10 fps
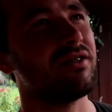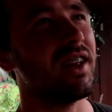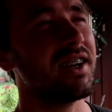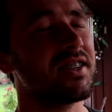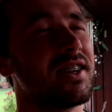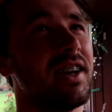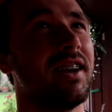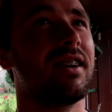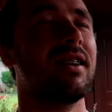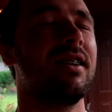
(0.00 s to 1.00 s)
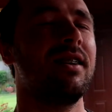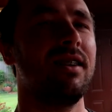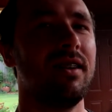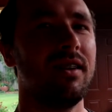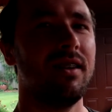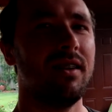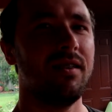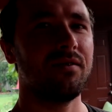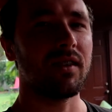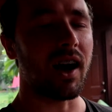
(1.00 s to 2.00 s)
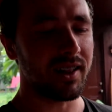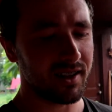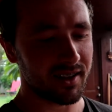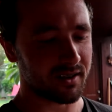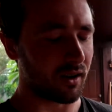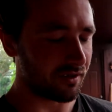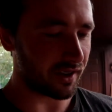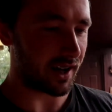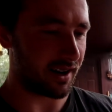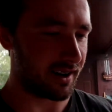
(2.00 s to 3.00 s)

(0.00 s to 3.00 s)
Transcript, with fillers: flank steak. I think that's called flat